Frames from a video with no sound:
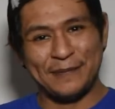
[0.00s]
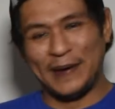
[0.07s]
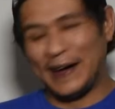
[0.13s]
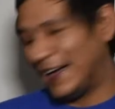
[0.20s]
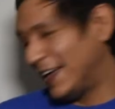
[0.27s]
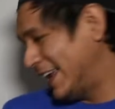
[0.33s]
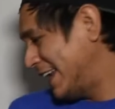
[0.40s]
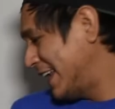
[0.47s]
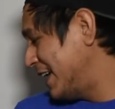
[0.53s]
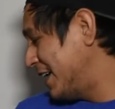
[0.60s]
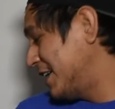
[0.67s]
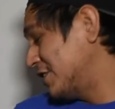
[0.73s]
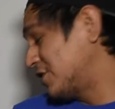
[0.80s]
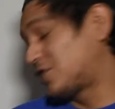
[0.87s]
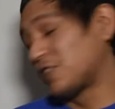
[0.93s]
But
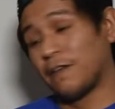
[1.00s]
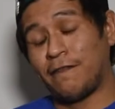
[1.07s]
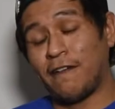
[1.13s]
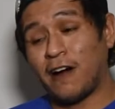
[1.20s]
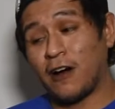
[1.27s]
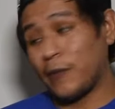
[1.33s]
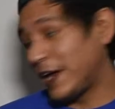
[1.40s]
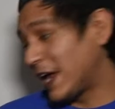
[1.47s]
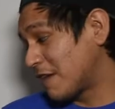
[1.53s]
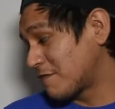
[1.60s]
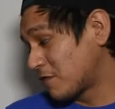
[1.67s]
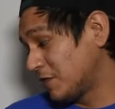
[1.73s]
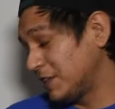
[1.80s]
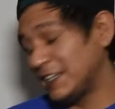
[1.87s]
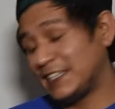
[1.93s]
so far, we haven't
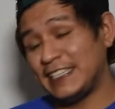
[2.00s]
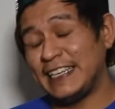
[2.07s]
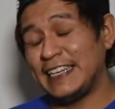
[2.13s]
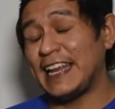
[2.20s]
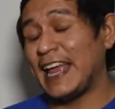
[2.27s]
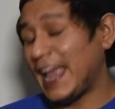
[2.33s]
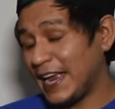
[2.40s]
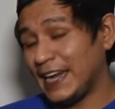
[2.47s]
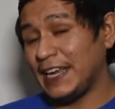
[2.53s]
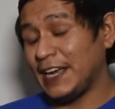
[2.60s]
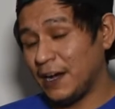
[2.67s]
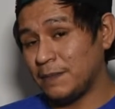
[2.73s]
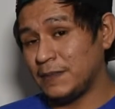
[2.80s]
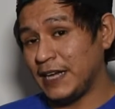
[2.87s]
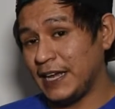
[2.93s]
really seen any
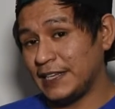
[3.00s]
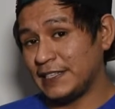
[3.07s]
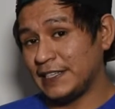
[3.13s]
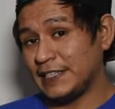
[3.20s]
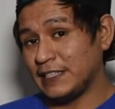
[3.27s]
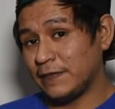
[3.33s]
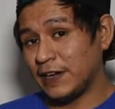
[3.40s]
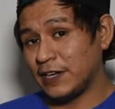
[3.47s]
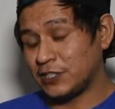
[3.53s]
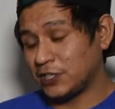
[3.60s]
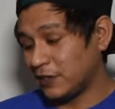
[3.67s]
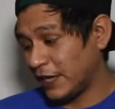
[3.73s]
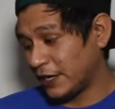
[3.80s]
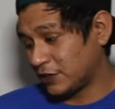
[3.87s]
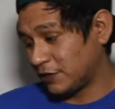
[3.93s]
updates to these Vintage
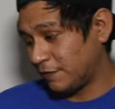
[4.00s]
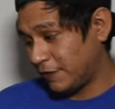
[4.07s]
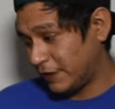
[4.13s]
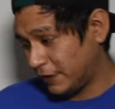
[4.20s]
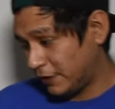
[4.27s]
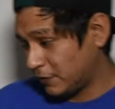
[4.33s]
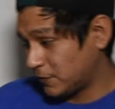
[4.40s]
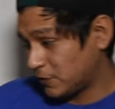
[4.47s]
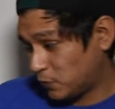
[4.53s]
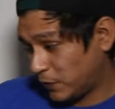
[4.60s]
Collection figures.